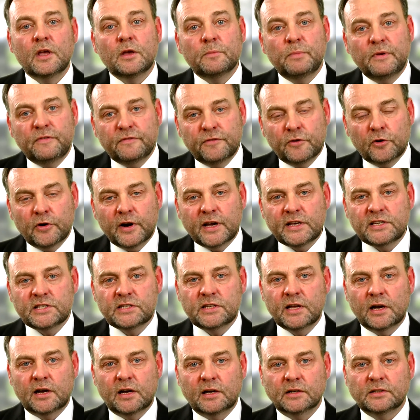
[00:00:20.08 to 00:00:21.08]
Before I
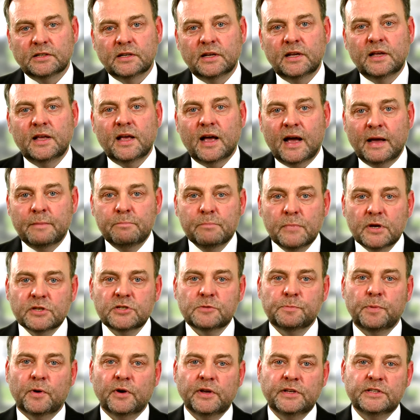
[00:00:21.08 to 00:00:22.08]
start, I
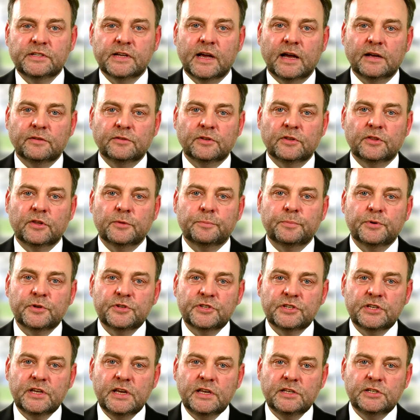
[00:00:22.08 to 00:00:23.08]
must point out that the
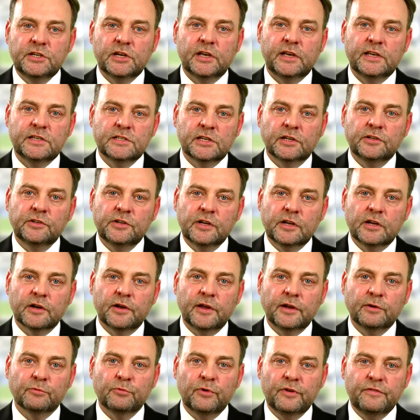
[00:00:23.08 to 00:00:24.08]
procedure is
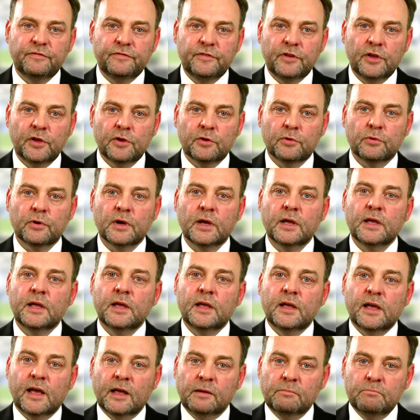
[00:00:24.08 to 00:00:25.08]
undergoing review
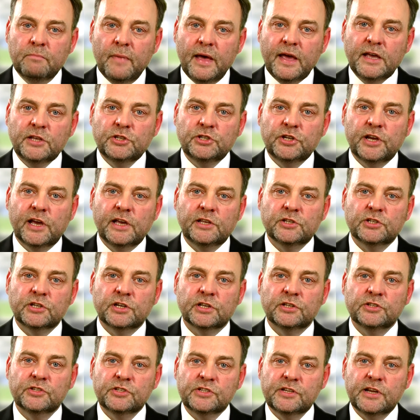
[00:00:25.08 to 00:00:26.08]
and may change
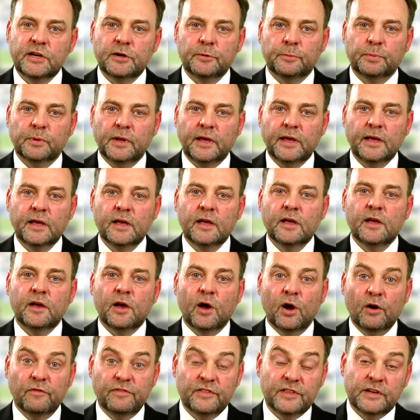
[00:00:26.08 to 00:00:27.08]
considerably
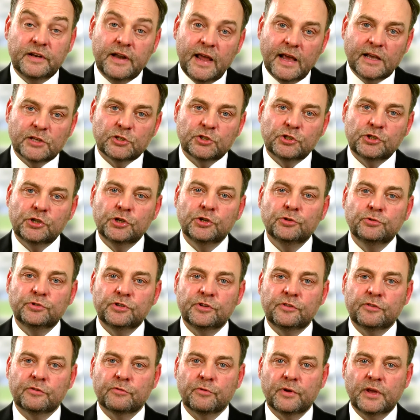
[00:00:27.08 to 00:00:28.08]
over the next 2 to
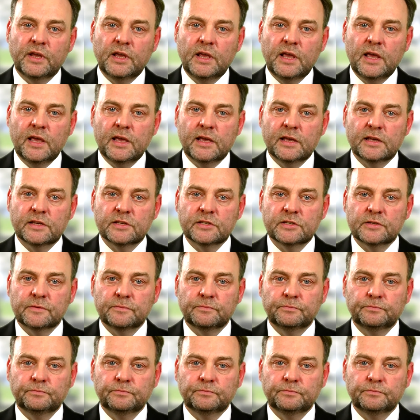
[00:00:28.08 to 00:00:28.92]
3 years.